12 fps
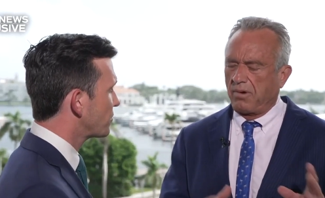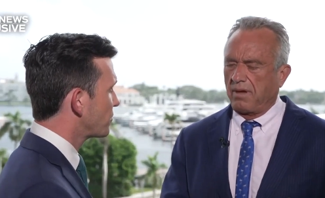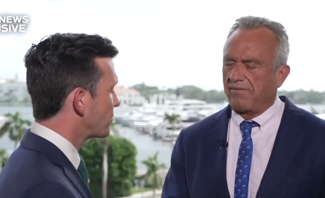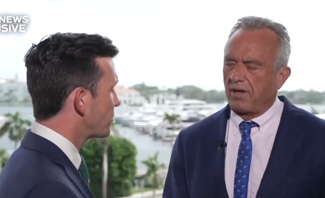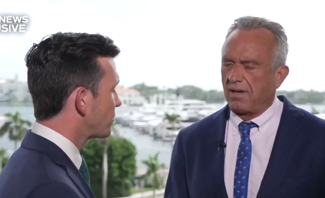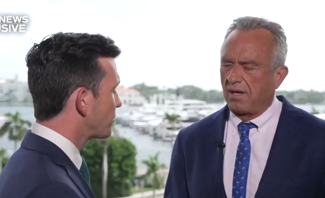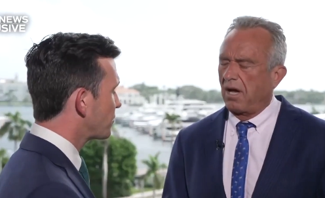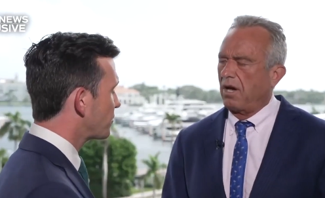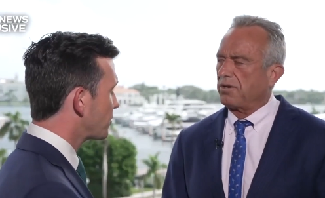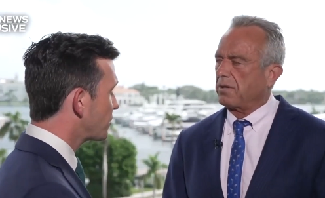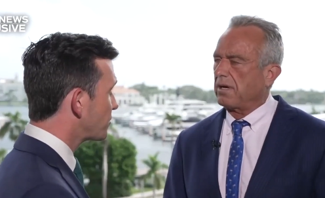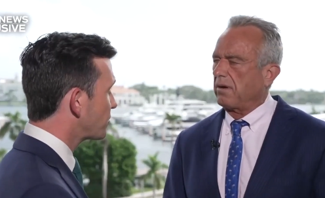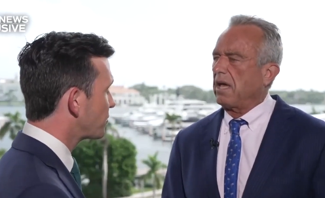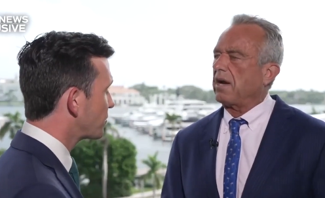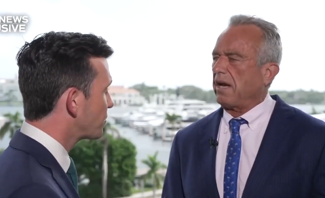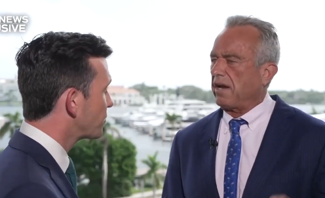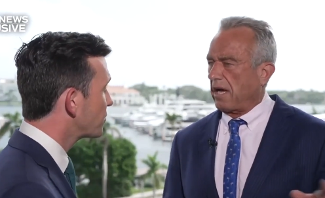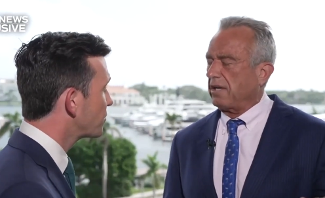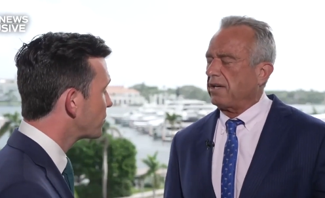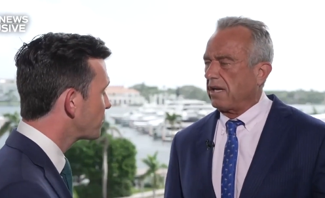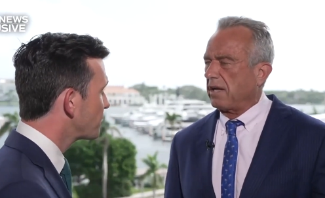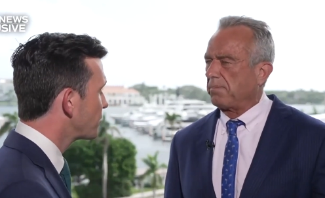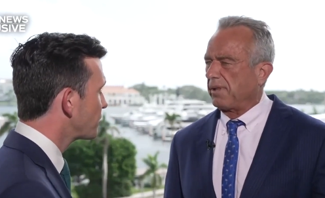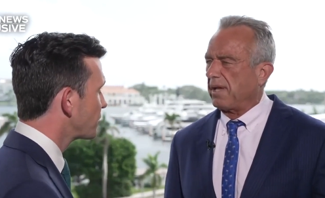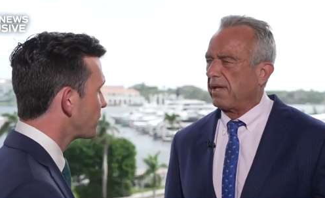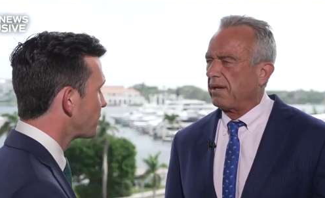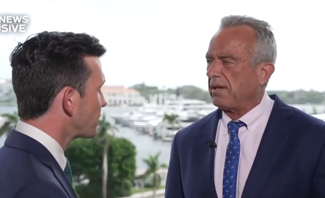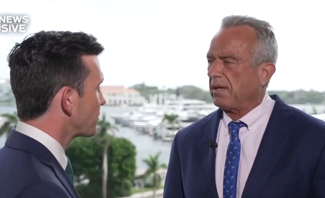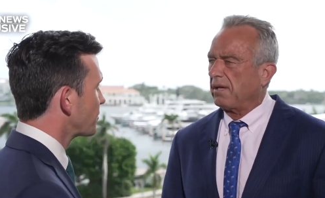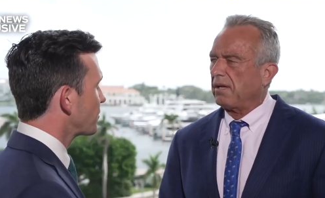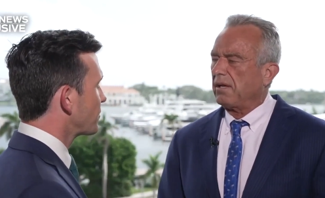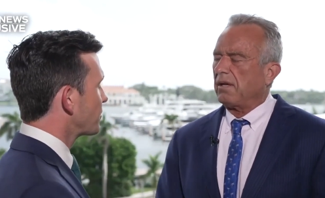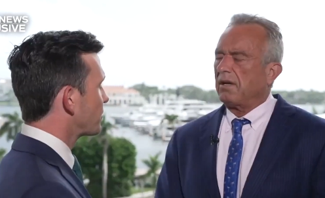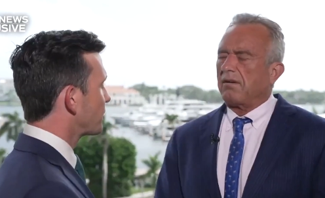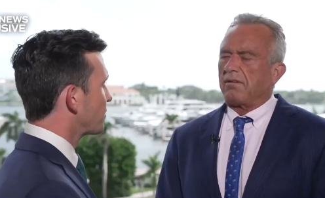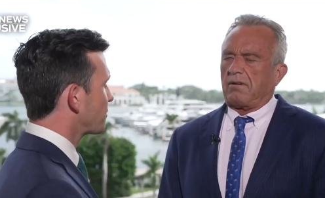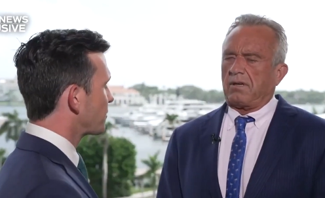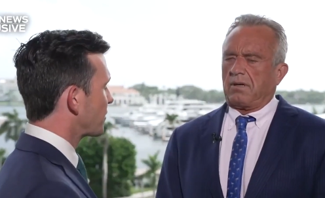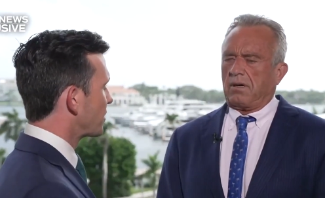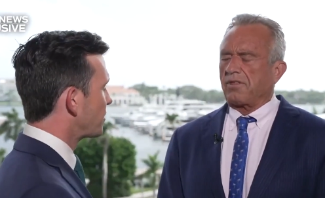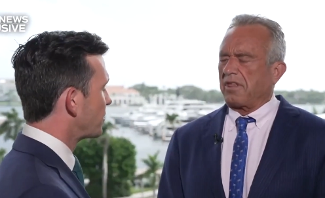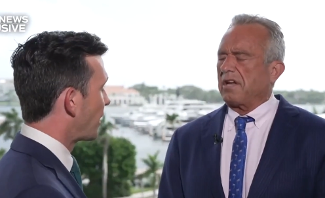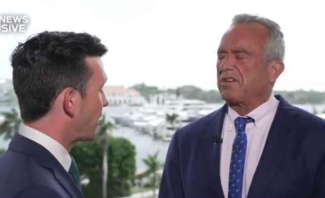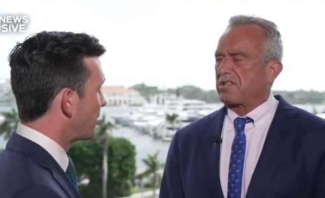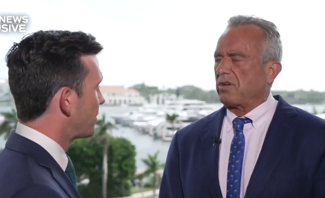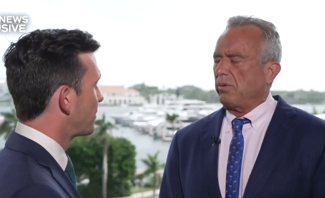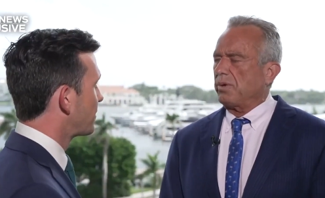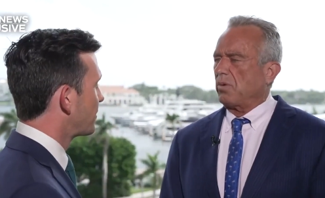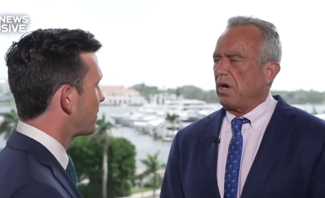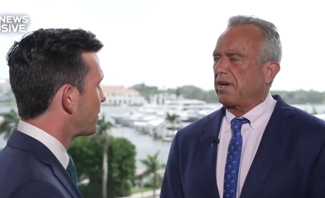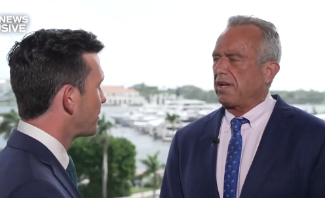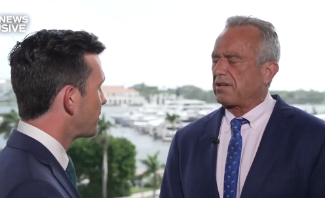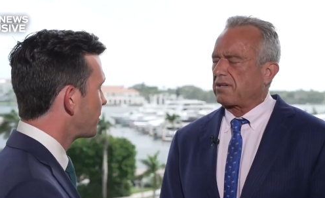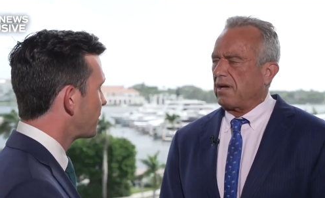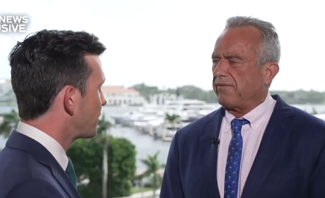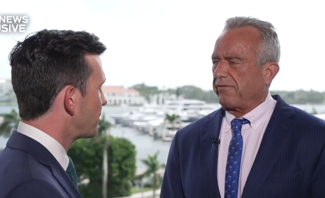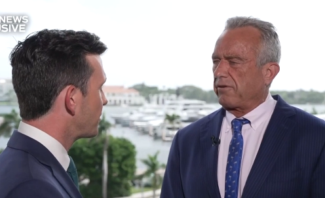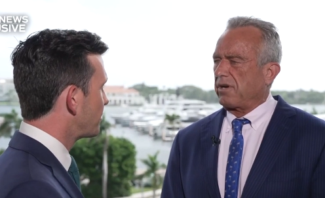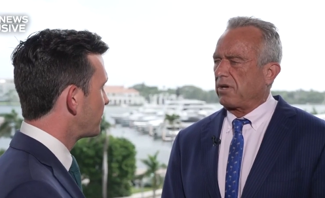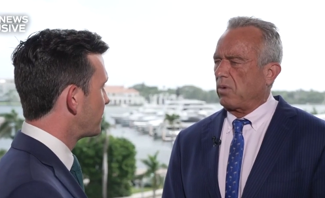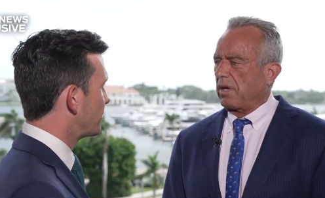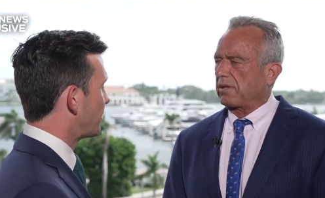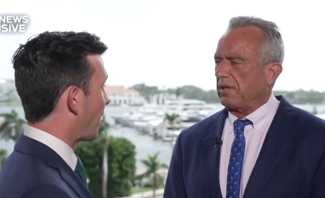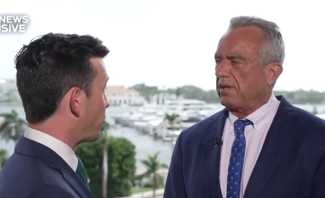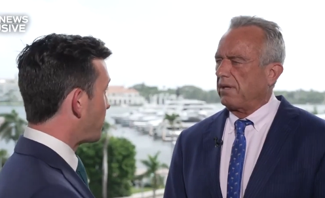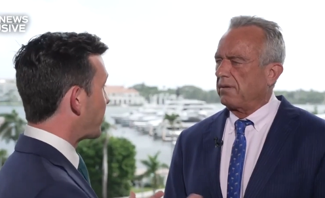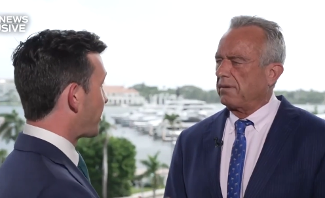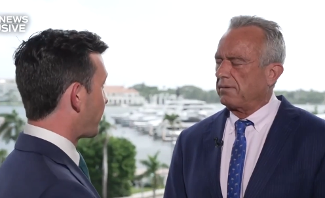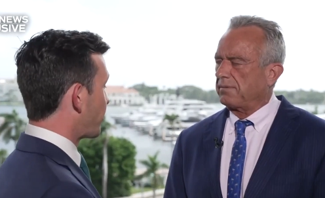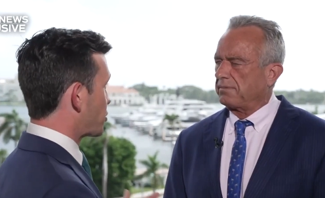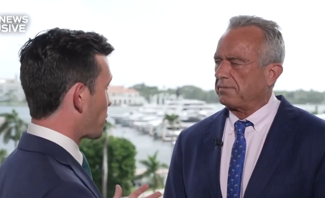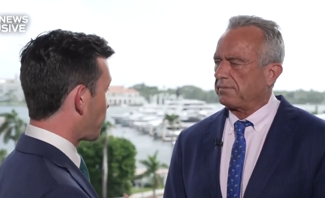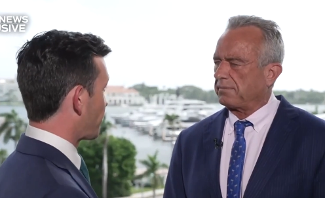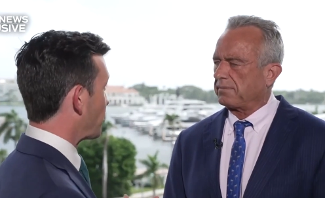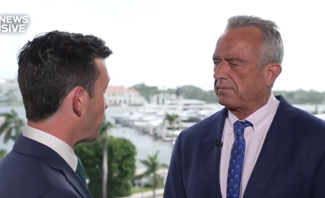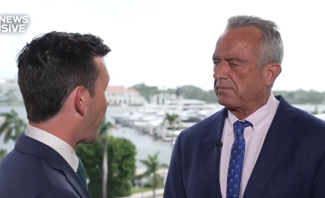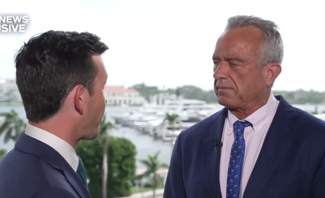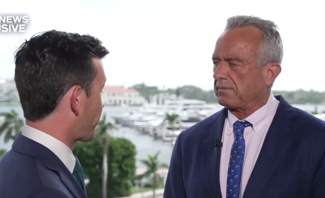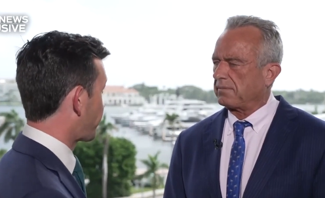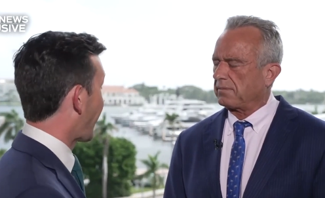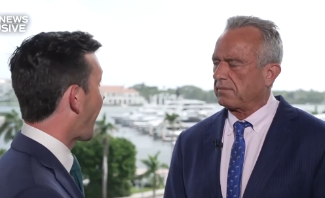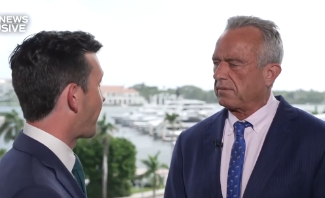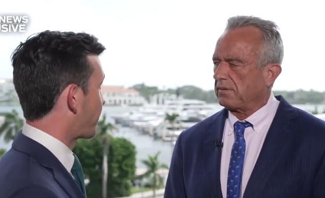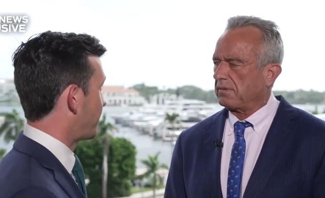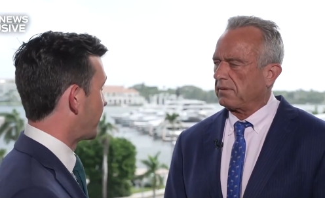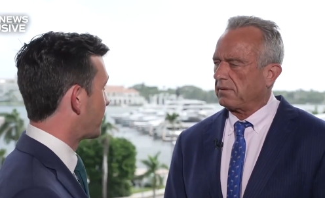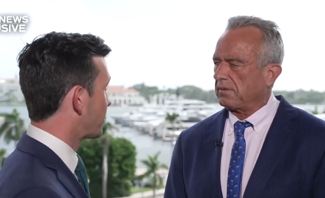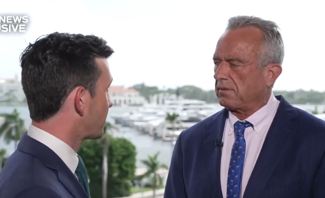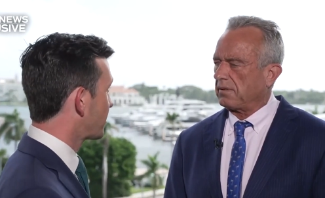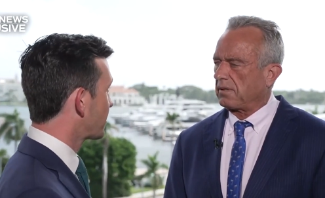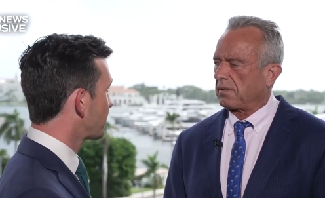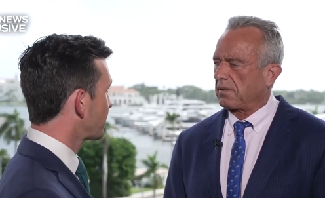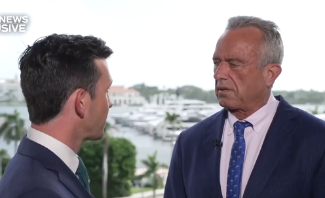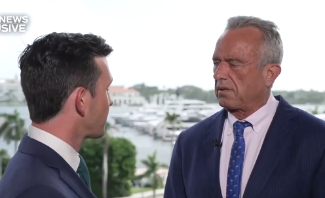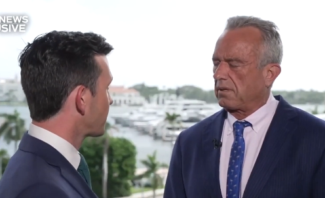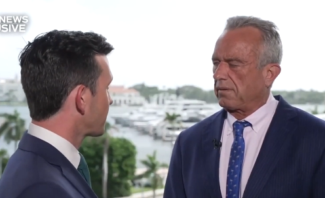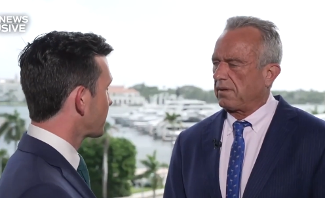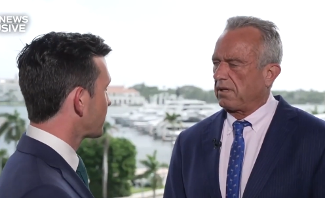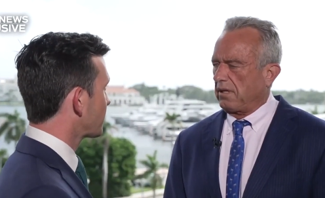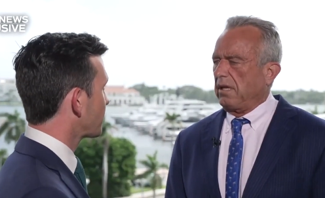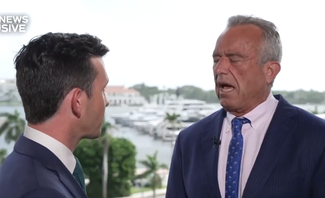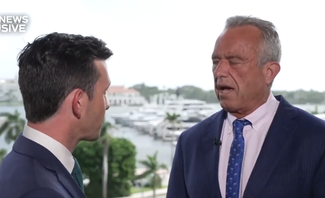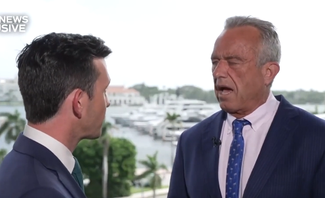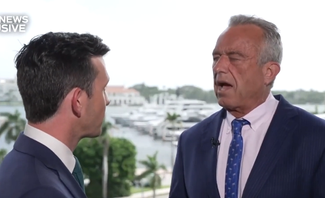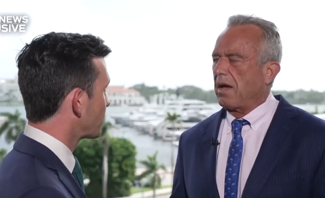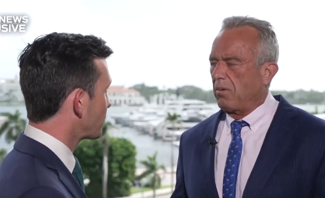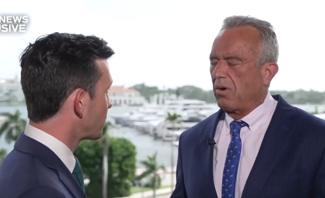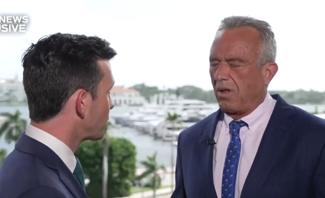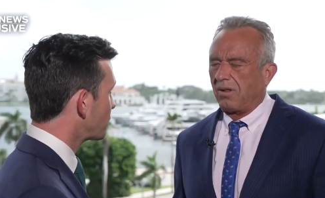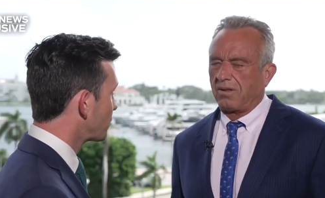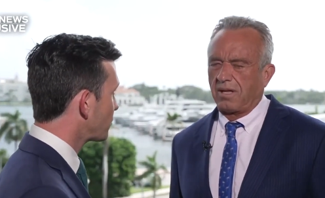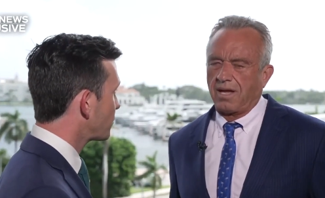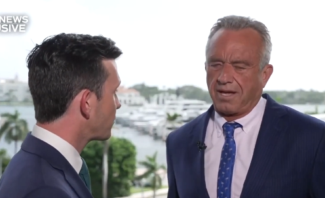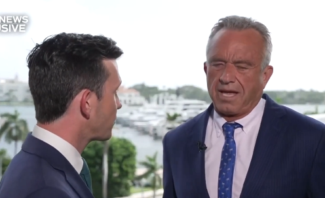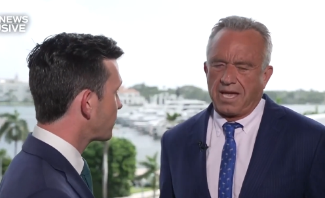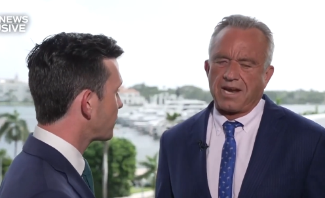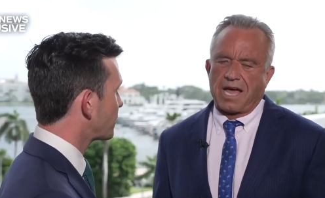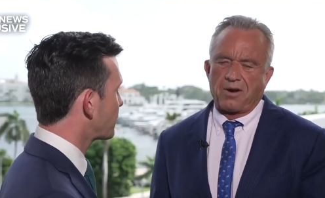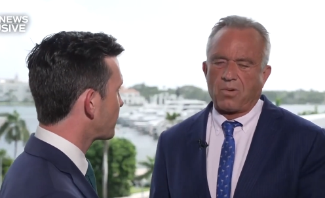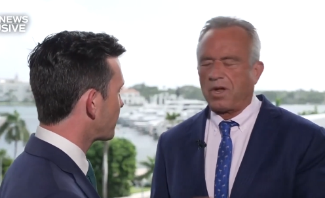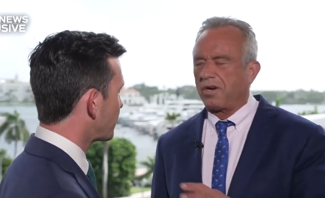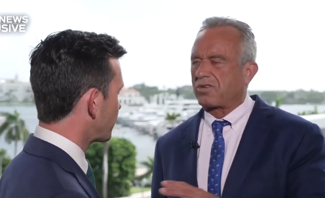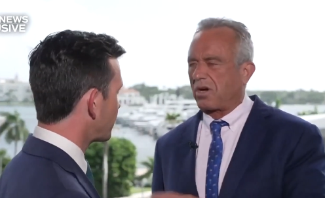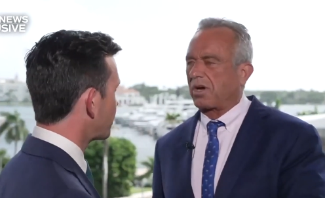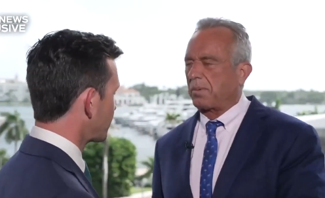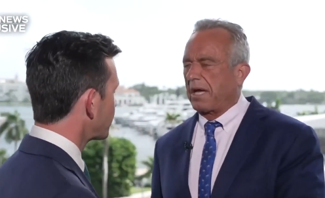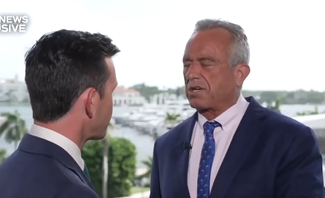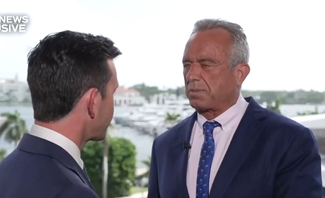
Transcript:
Speaker 1: we have a 190 day plan. There are things that we want to get done very quickly. Have you been
Speaker 2: given assurance that you would have a staff even?
Speaker 1: Yeah, I will. I, and I don't want to talk about